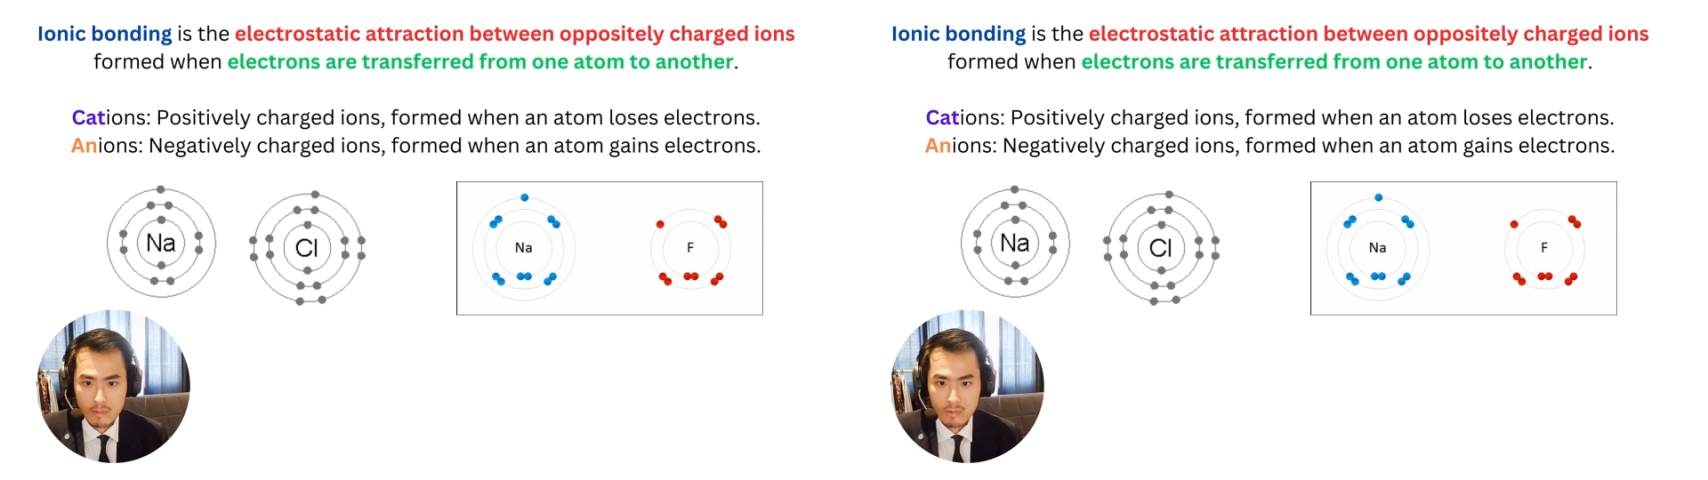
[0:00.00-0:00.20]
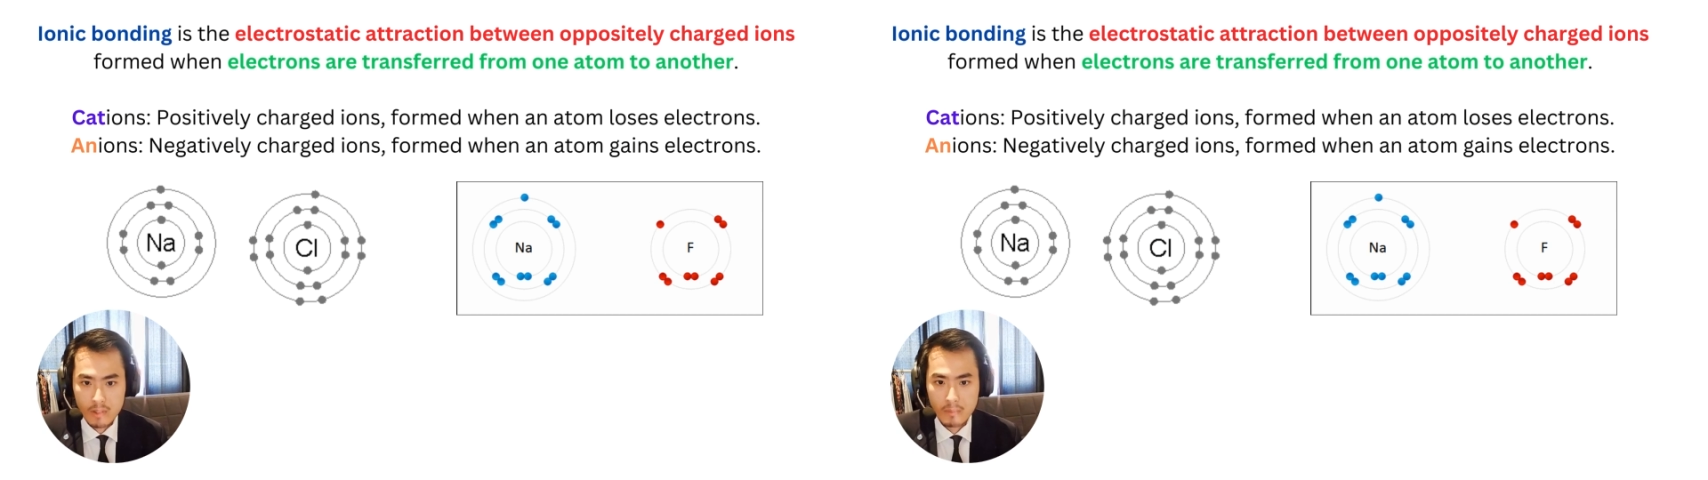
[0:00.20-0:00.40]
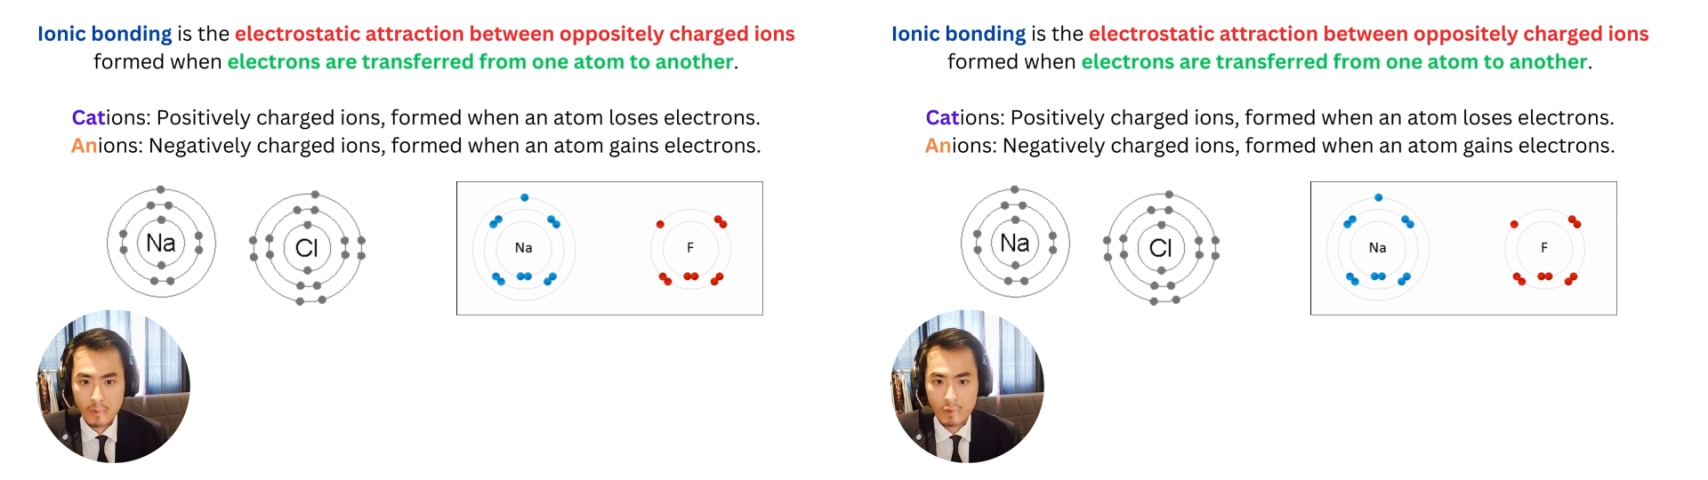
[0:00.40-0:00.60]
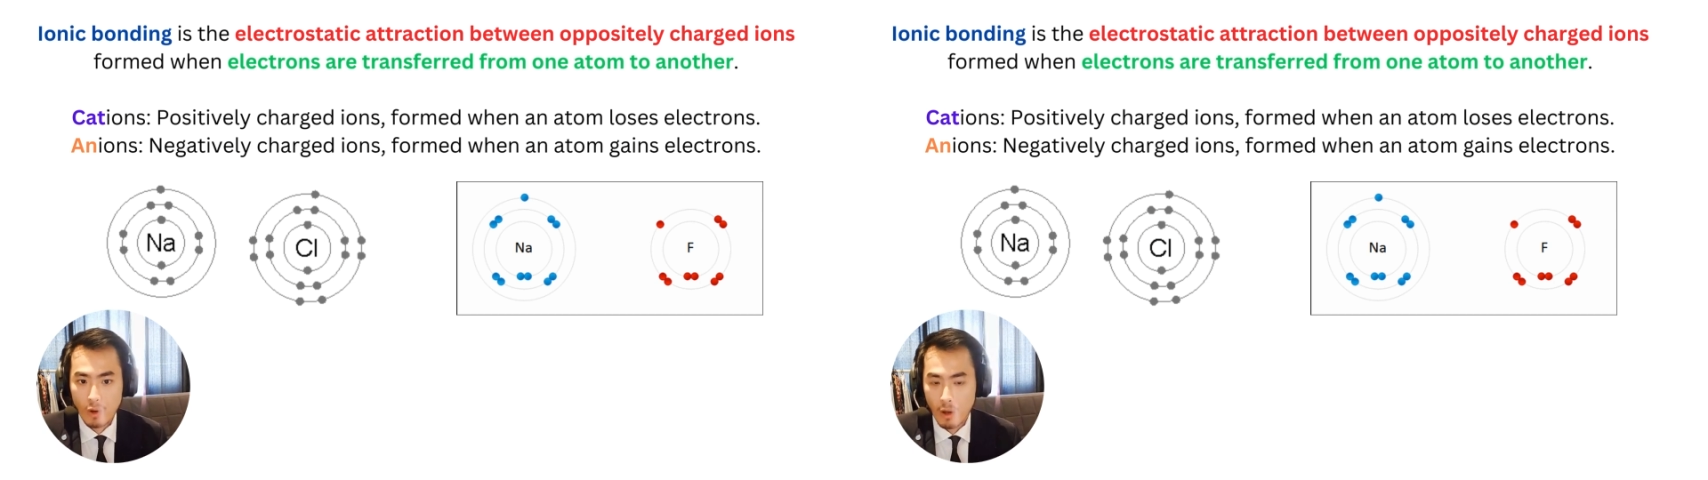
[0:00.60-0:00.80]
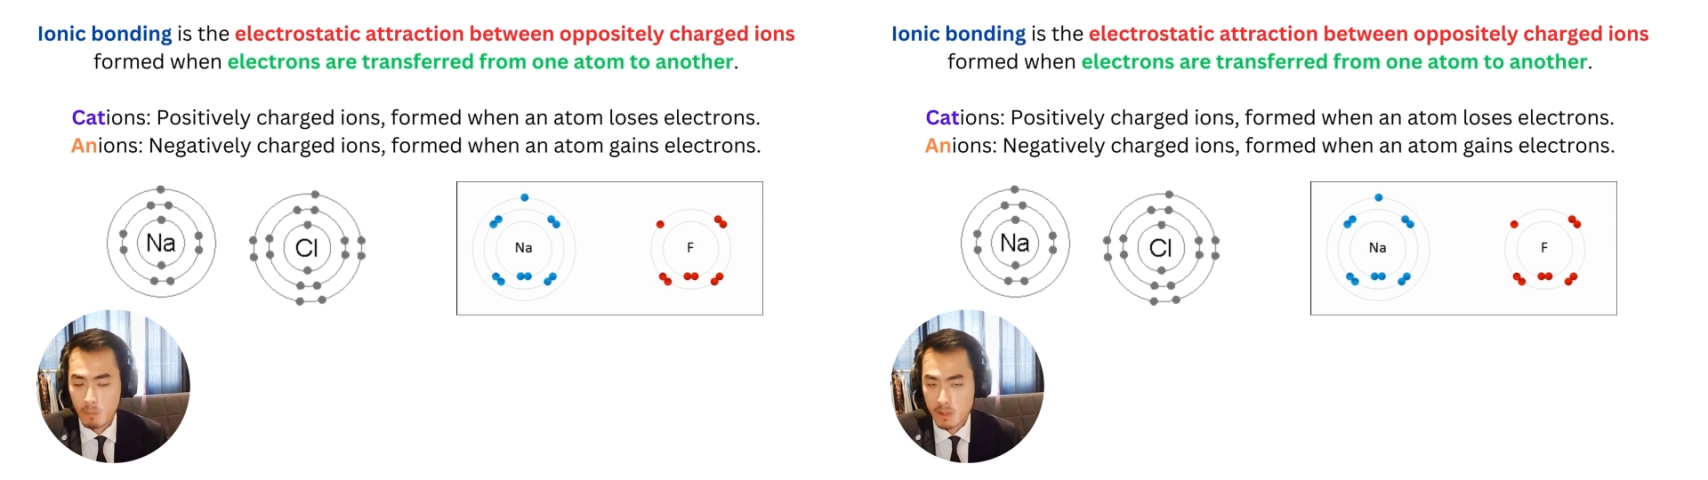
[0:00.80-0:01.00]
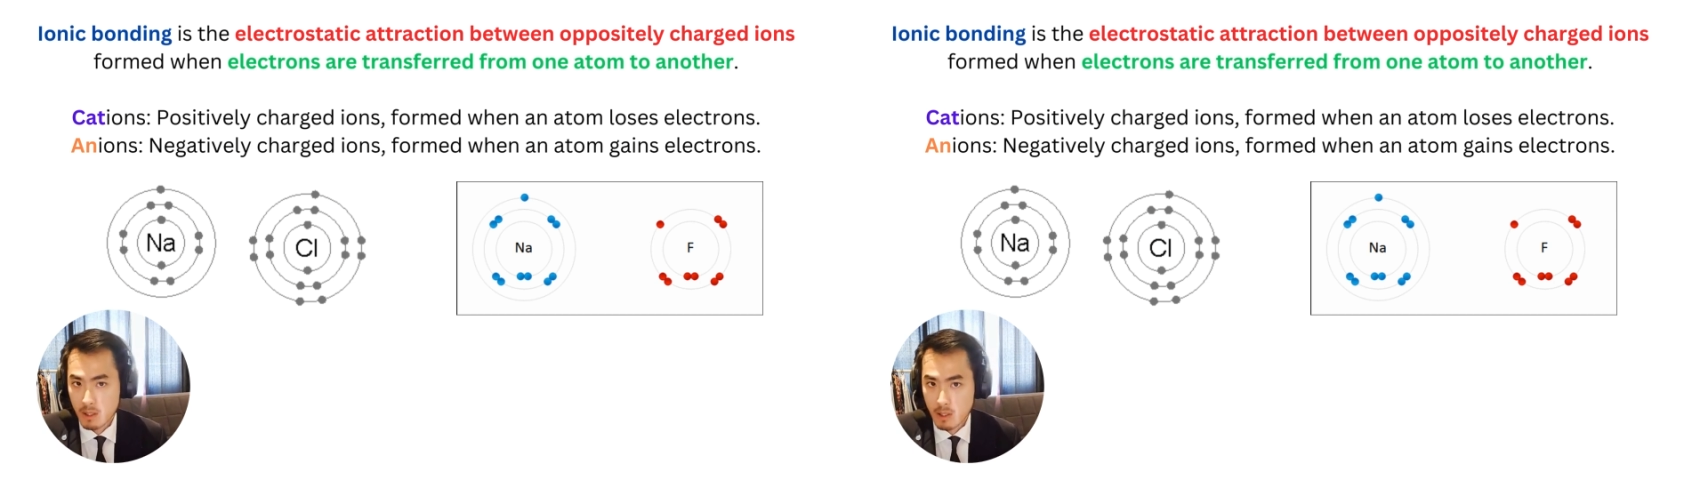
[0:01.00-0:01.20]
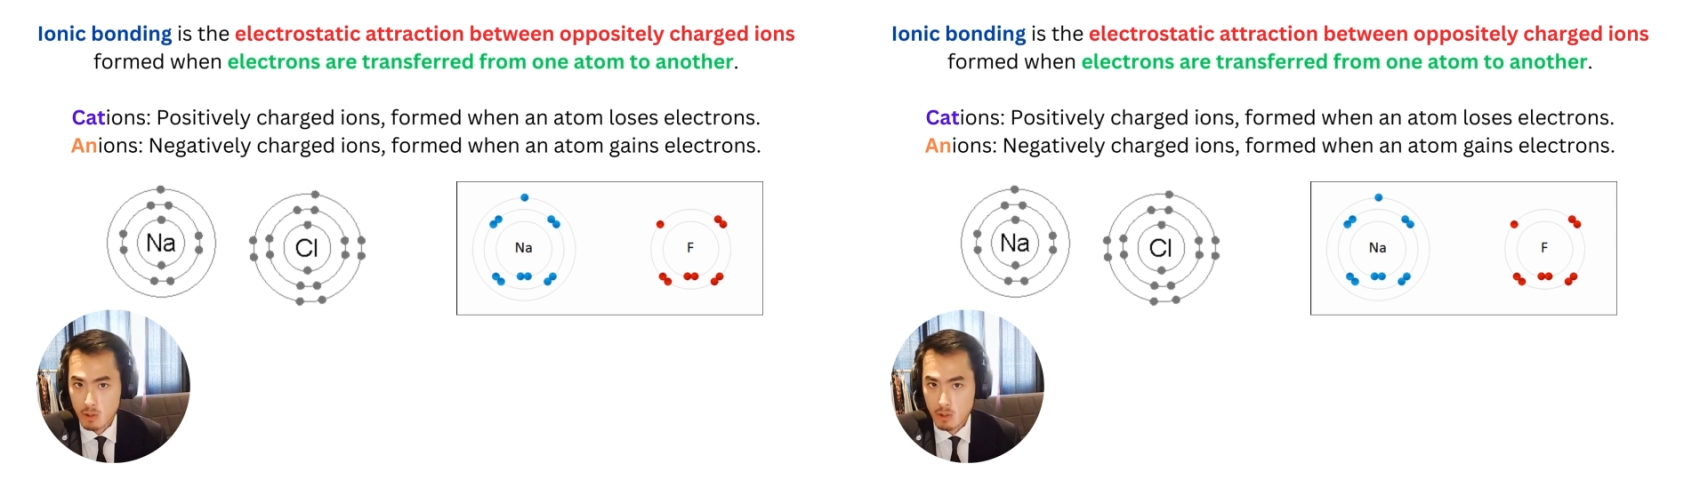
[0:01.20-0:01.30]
attraction between oppositely